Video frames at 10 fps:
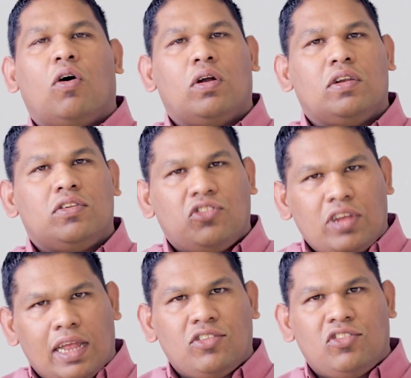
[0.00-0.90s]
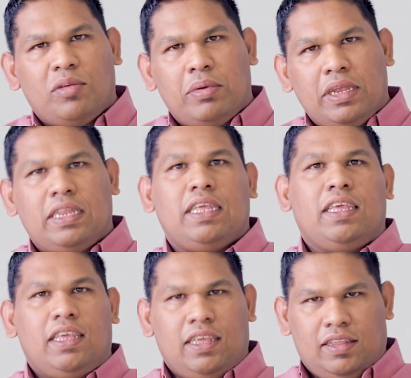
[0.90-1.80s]
on
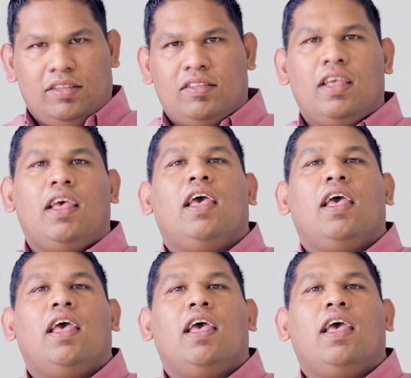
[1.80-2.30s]
ChatGPT is.